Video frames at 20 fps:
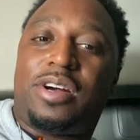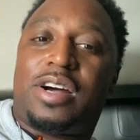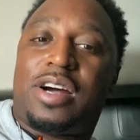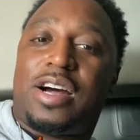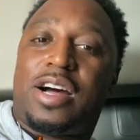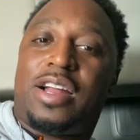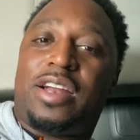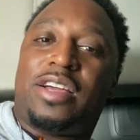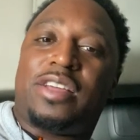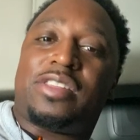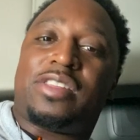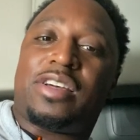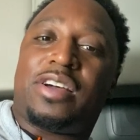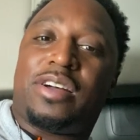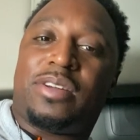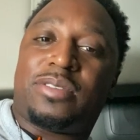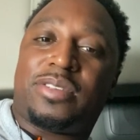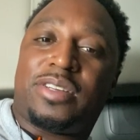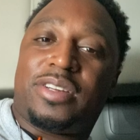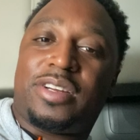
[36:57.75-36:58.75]
Holla at
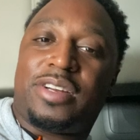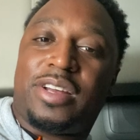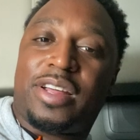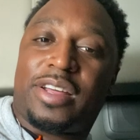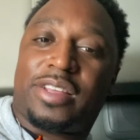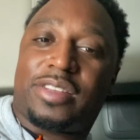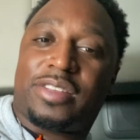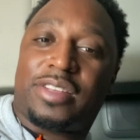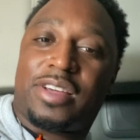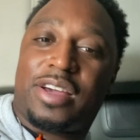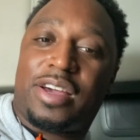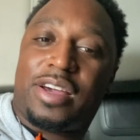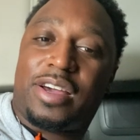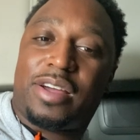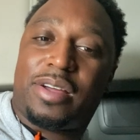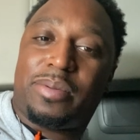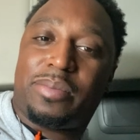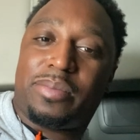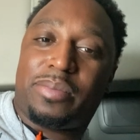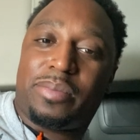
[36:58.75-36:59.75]
y'all till the next
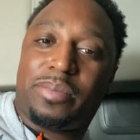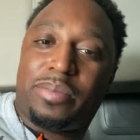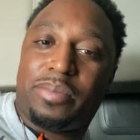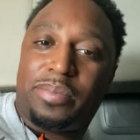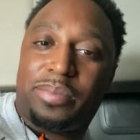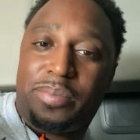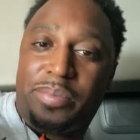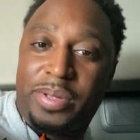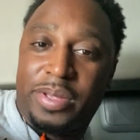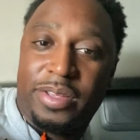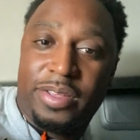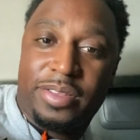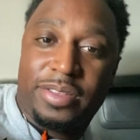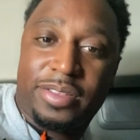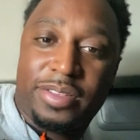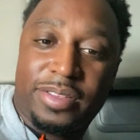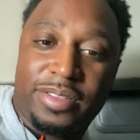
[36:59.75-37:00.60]
time. Peace.